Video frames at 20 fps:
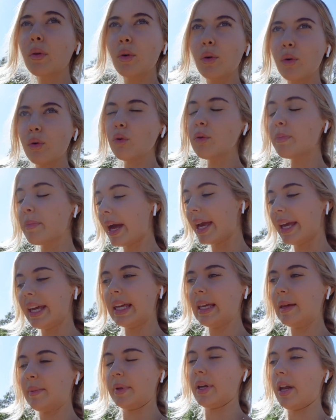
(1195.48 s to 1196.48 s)
were all
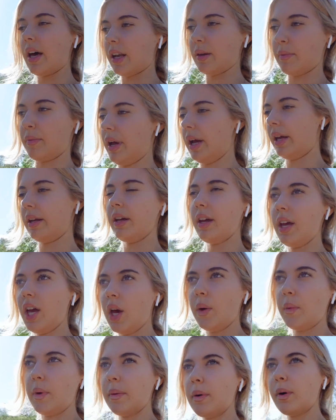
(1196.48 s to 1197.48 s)
baking banana bread.
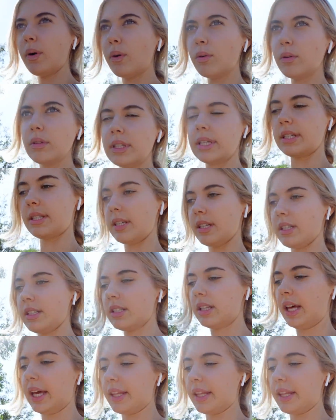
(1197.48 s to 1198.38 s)
We were all listening to